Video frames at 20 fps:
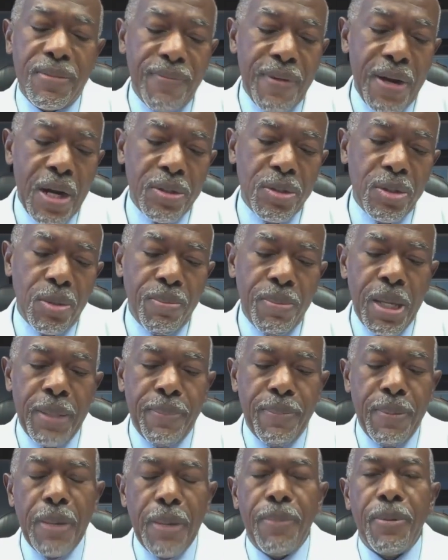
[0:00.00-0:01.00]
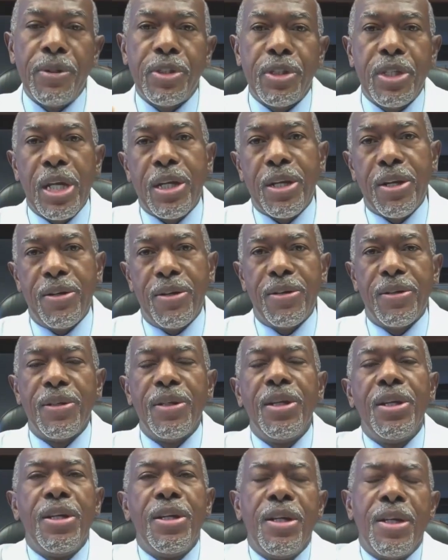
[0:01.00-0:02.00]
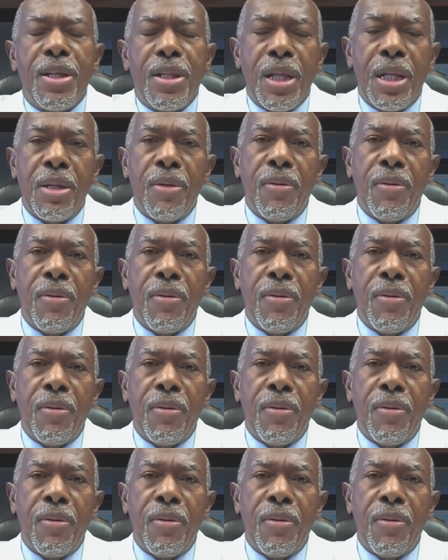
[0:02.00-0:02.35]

virus will make people sicker than the